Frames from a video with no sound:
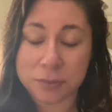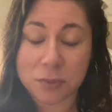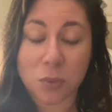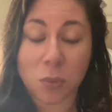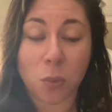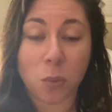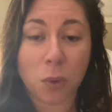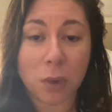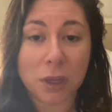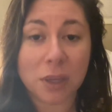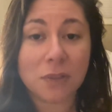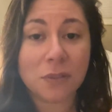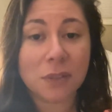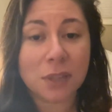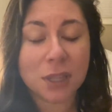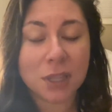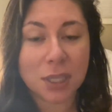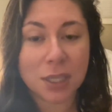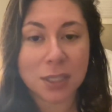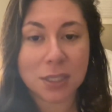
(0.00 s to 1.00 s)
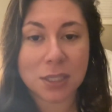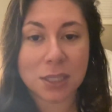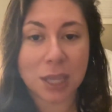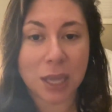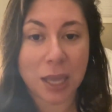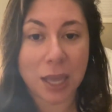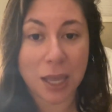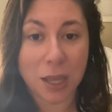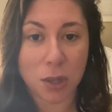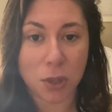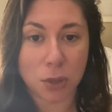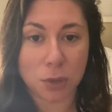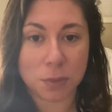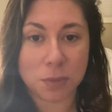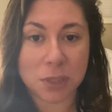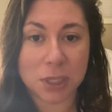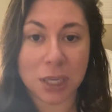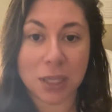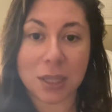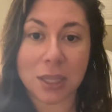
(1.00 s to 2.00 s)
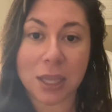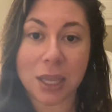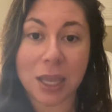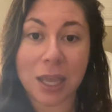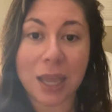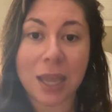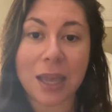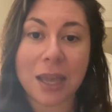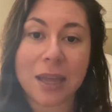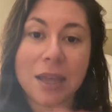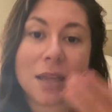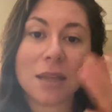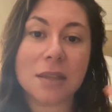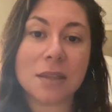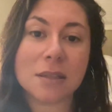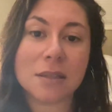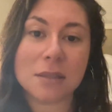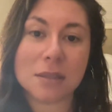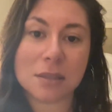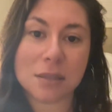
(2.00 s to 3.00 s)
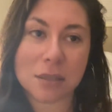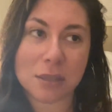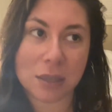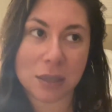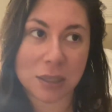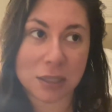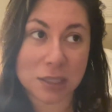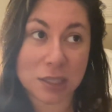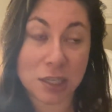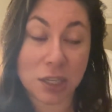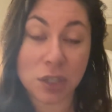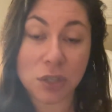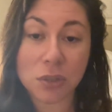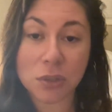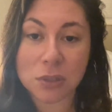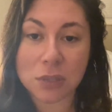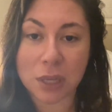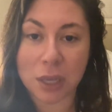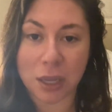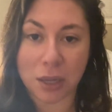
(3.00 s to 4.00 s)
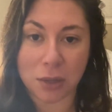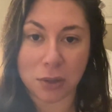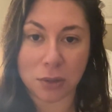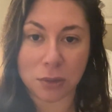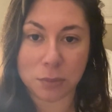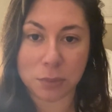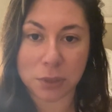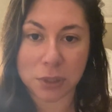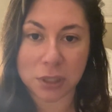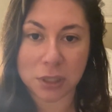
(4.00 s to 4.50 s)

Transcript: one of the things that helped and that has continued to help